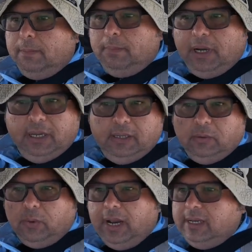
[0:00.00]
But
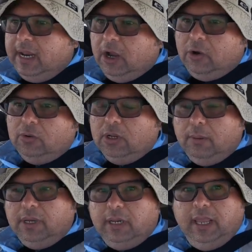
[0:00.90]
right now
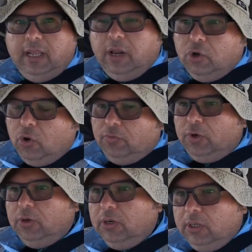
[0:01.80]
I'm gonna head on over
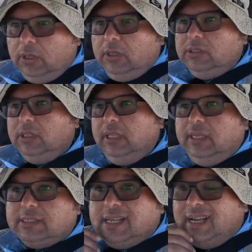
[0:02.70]
to the
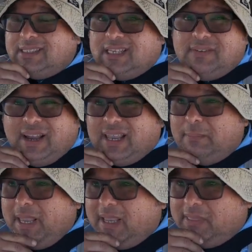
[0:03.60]
East Cut, see if I
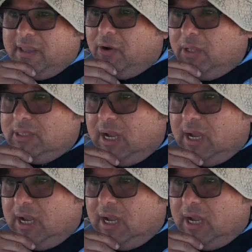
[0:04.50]
can make it there on